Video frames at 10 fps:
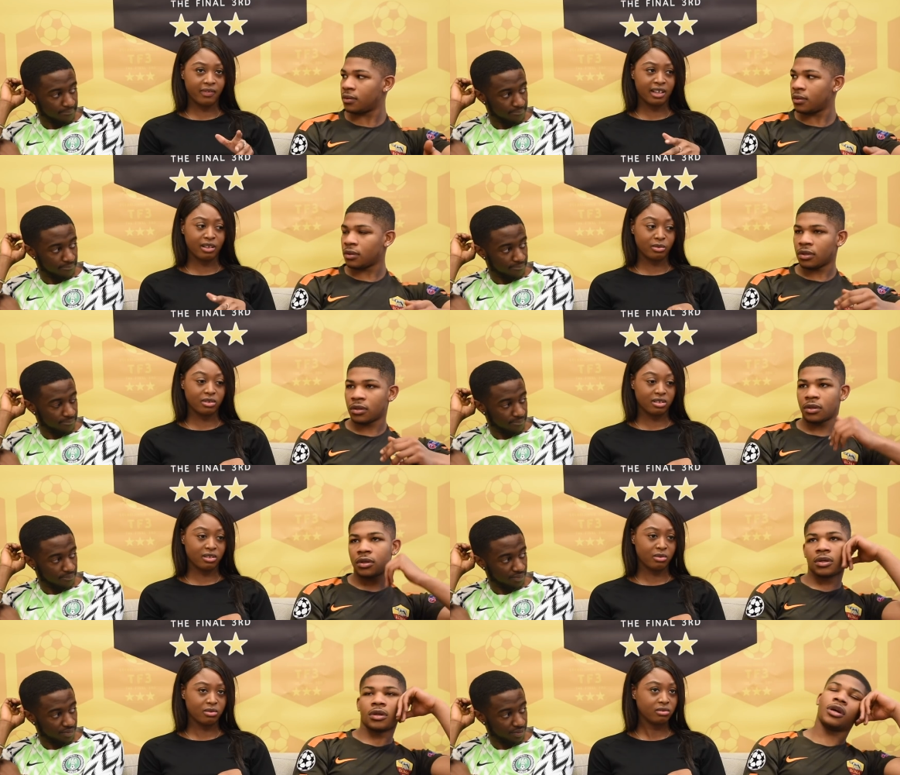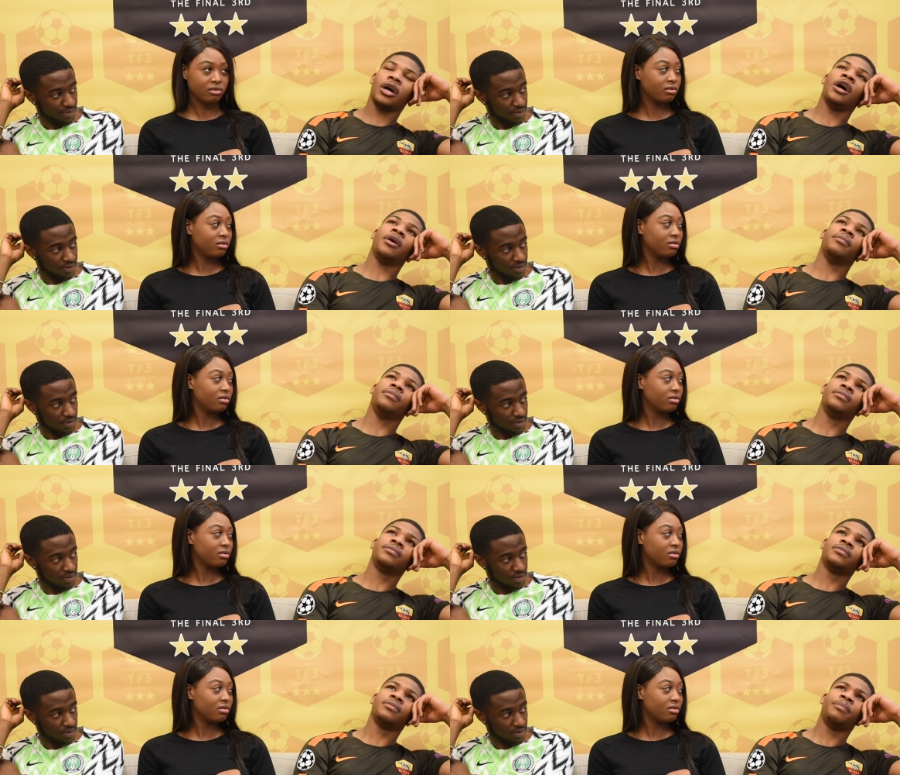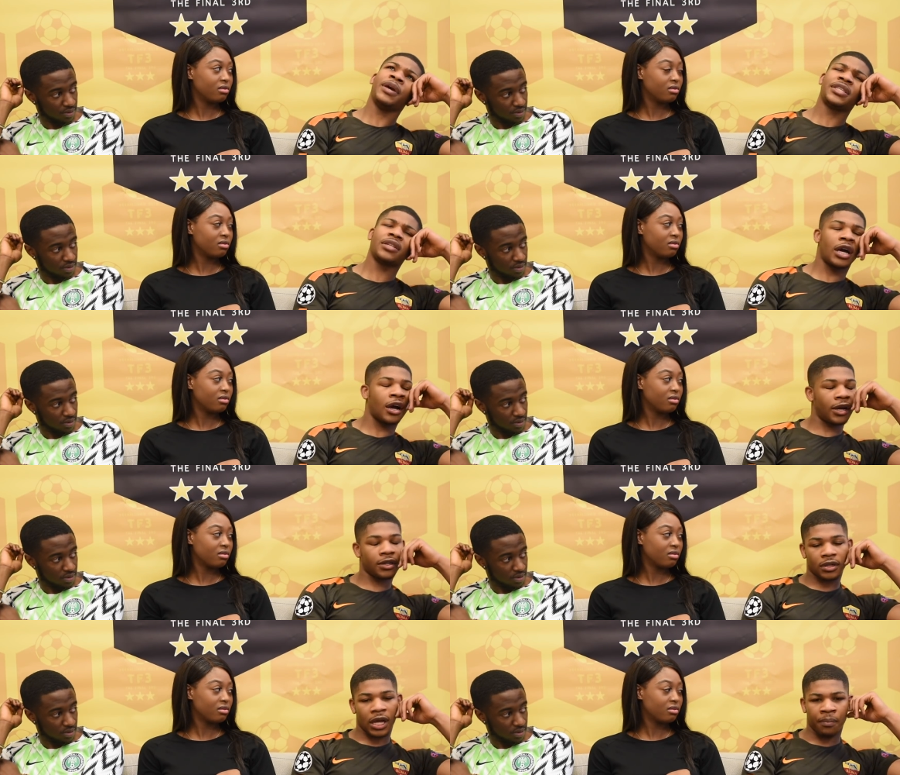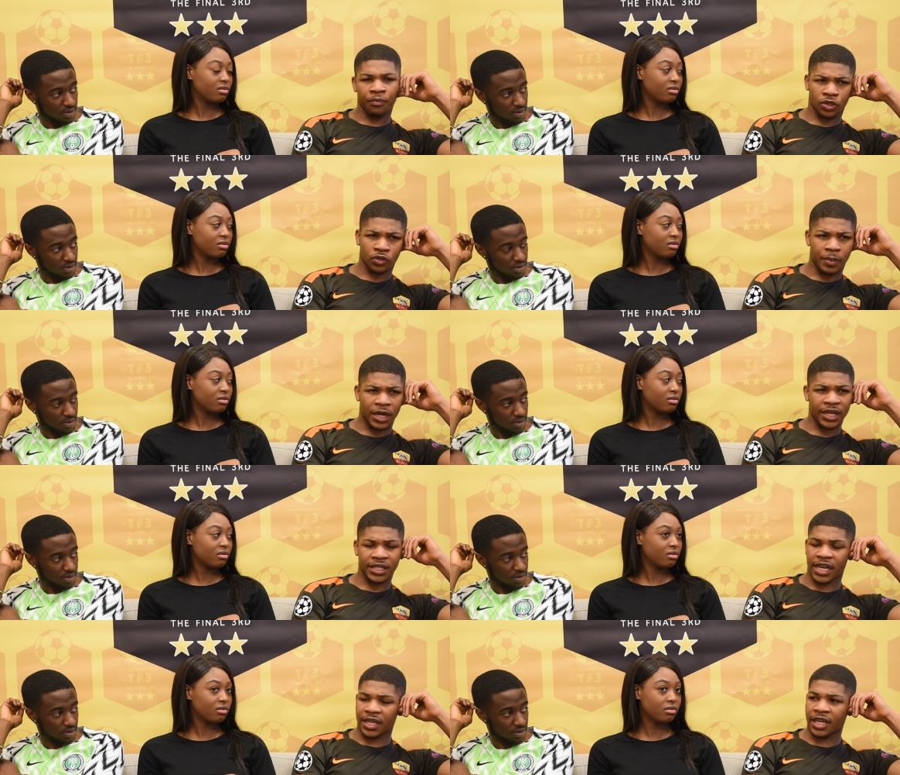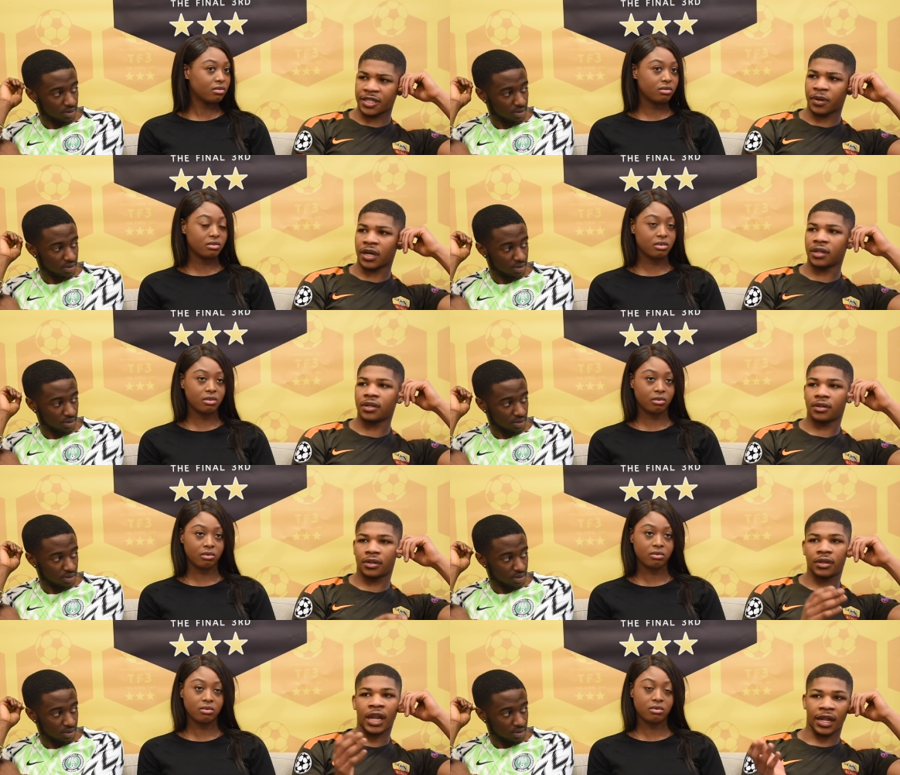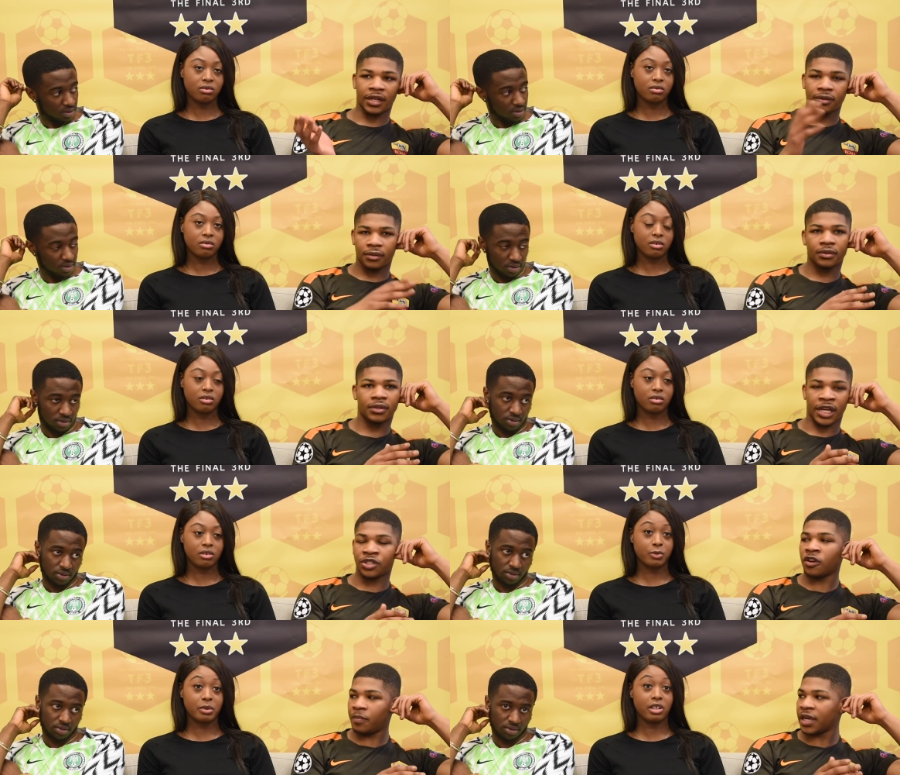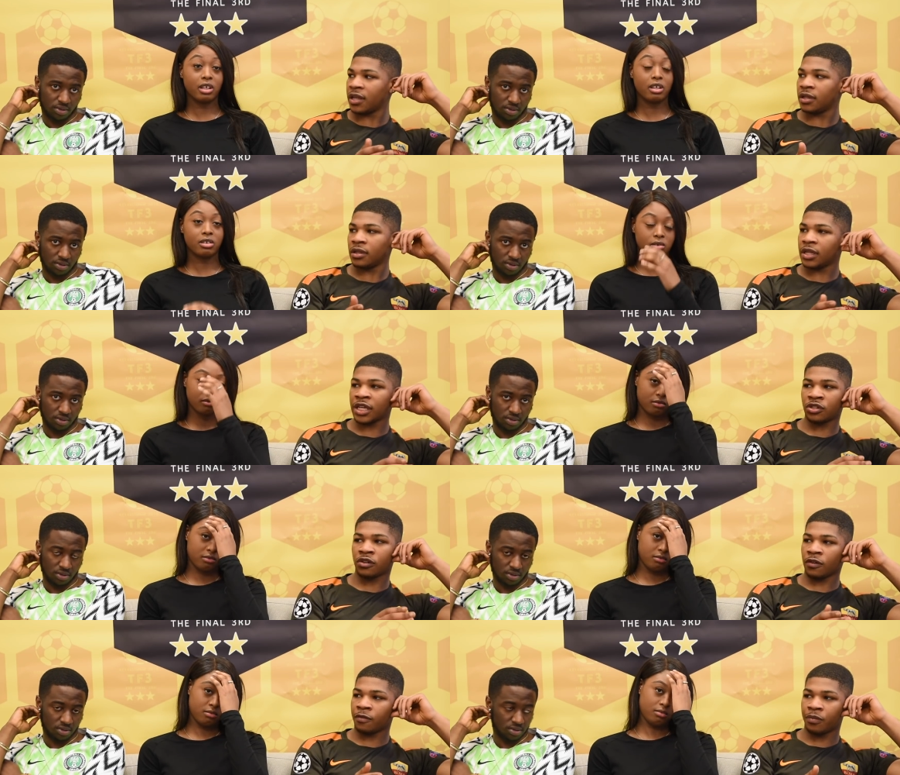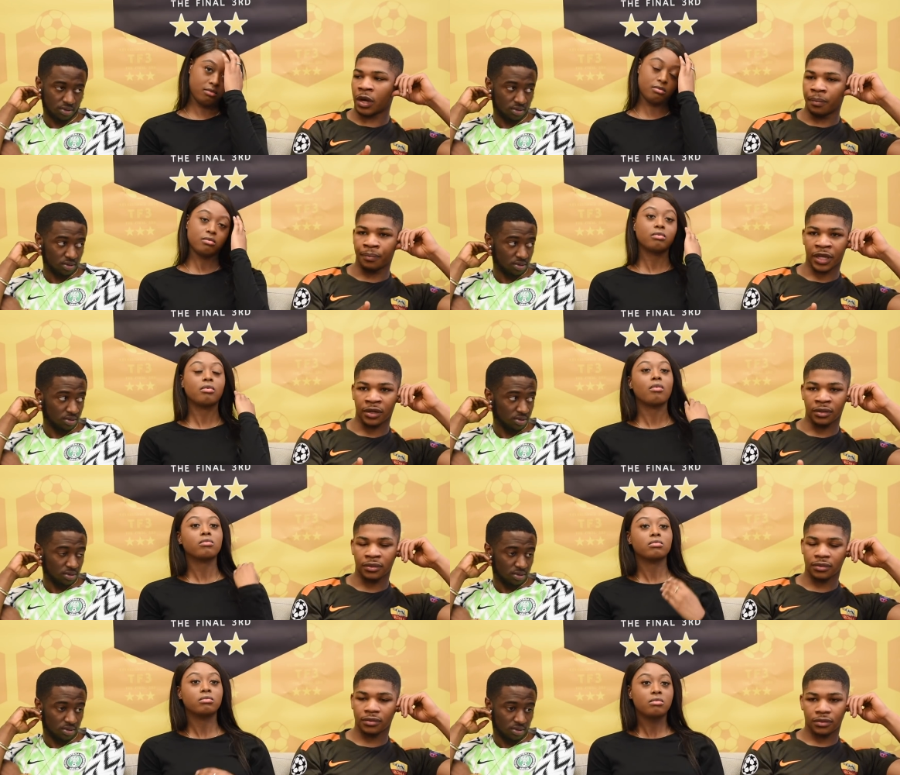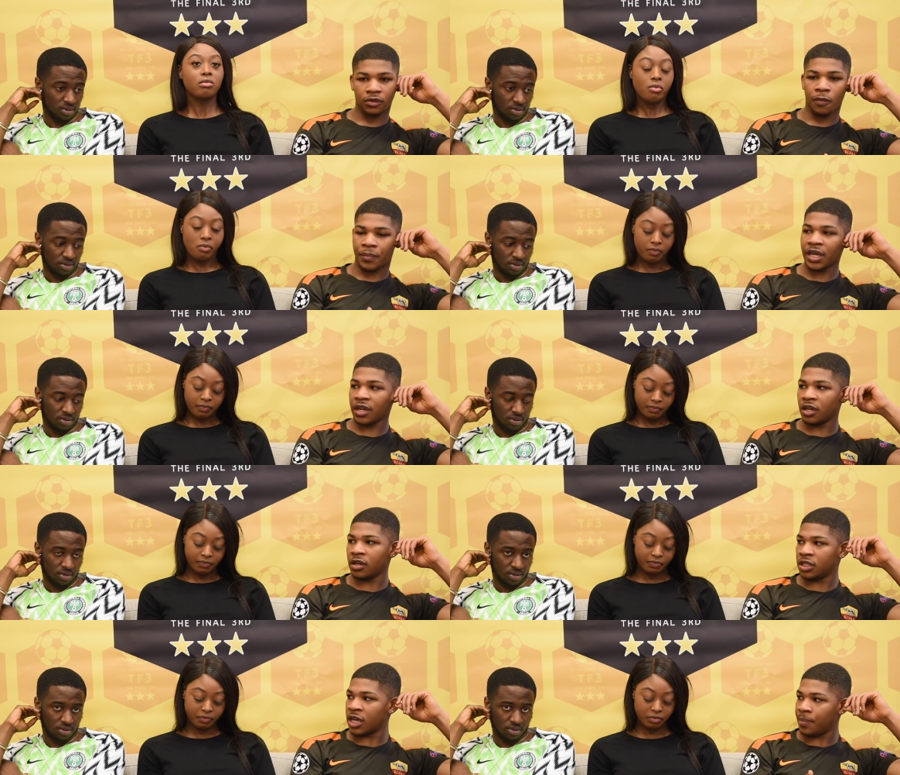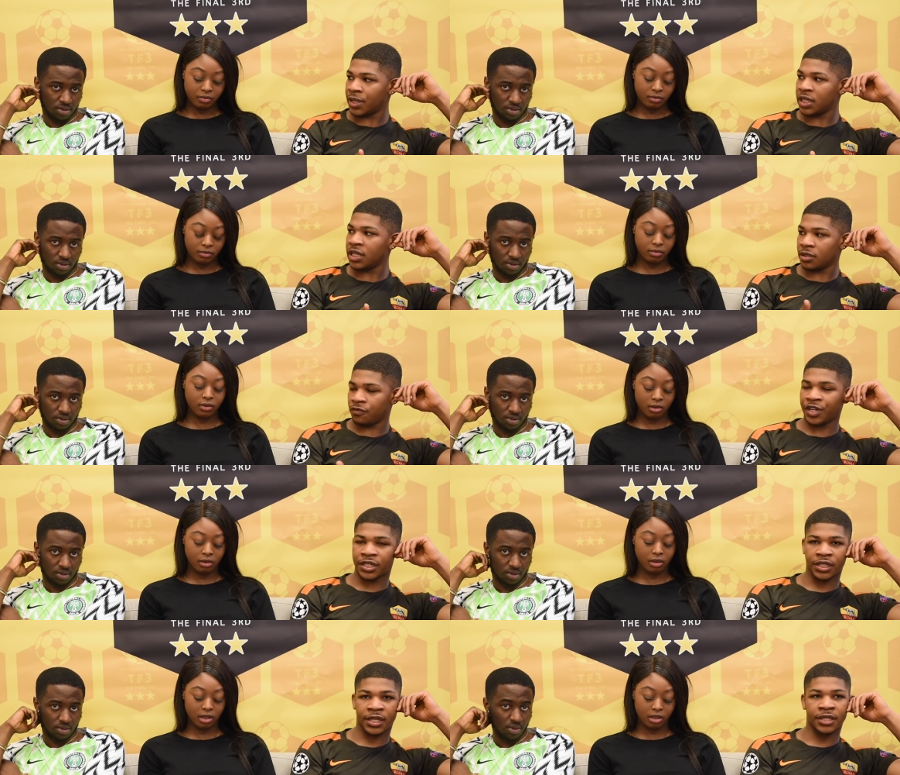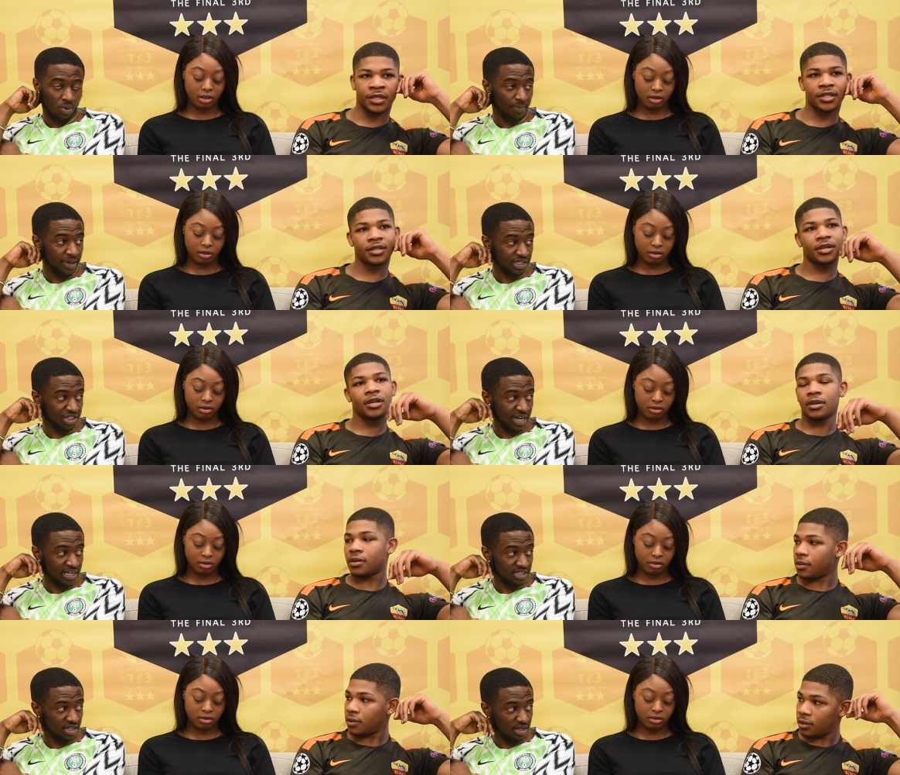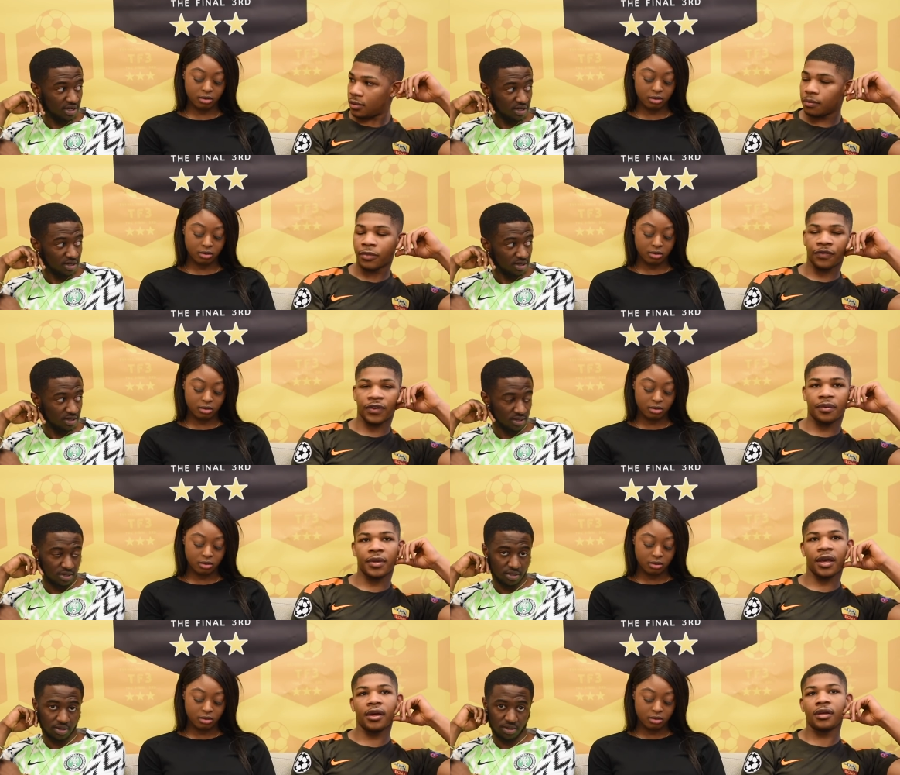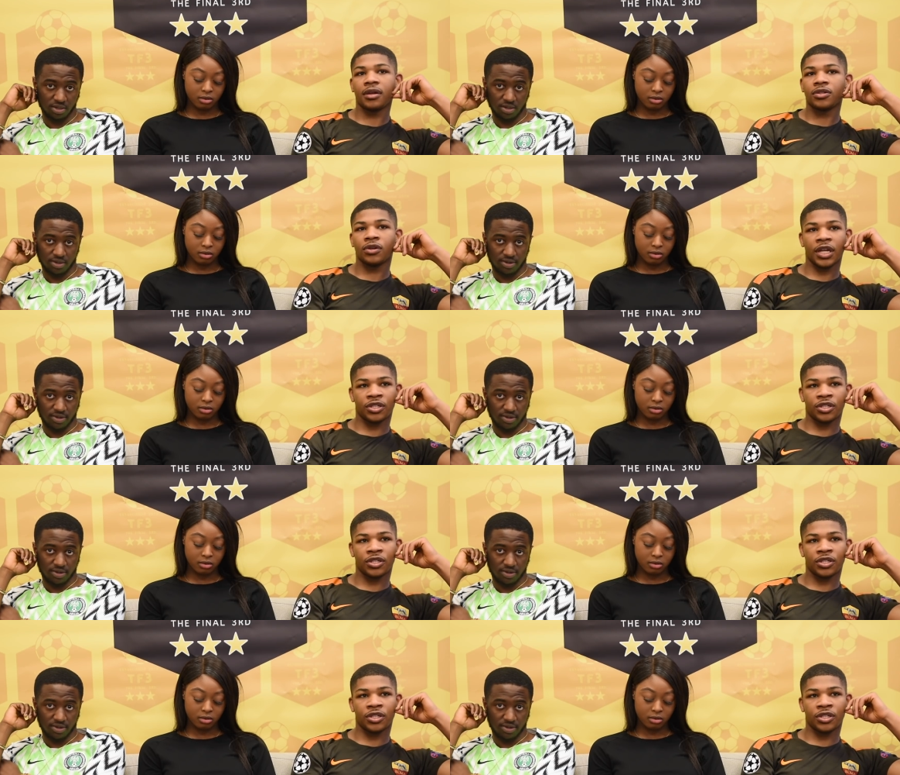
Speaker 1: find out all this stuff?
Speaker 2: Um, basically, uh, I'm not sure about the exact years, but oh. like they should have been, they shouldn't have um, been competing in the Champions League and reached oh, okay. the season. PSG and City. Both of them, yeah. So they